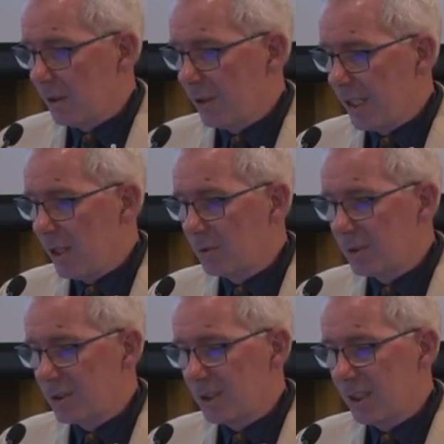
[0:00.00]
the Old
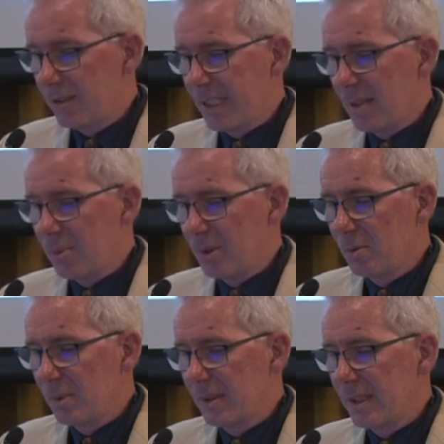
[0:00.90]
Distillery and
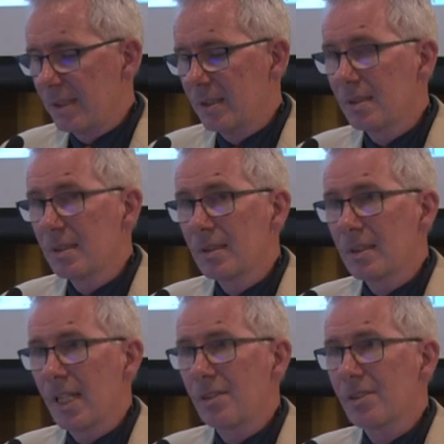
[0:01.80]
Blueberry
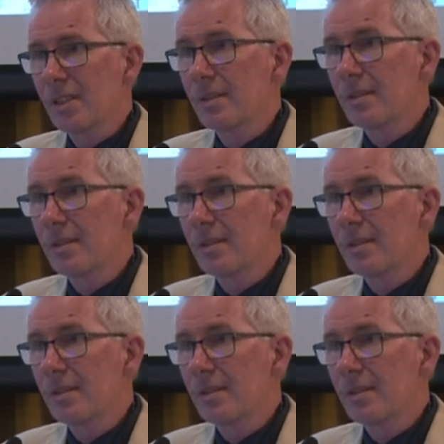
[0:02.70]
Country.